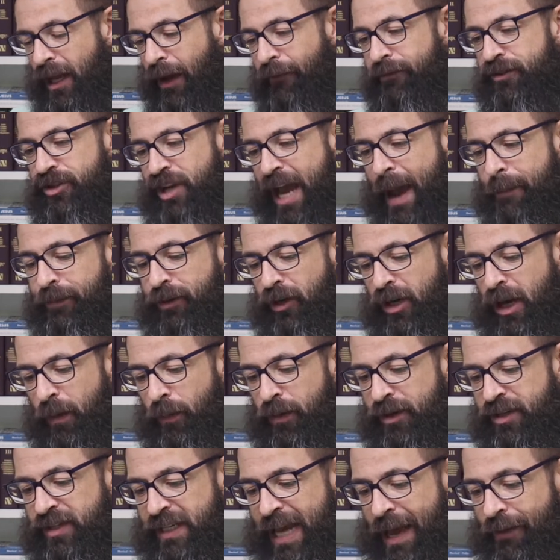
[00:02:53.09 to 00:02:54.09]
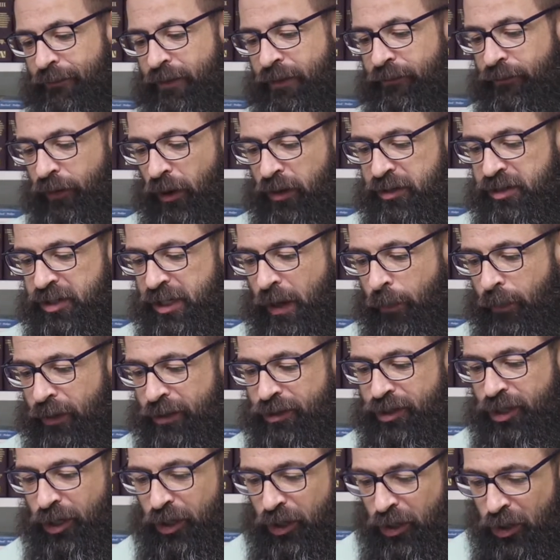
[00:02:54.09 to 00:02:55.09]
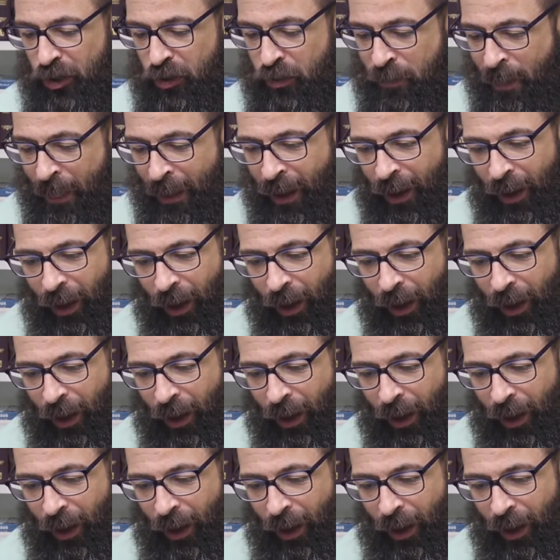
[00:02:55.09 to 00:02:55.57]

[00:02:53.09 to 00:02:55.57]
of chapter number 7, verse number 2,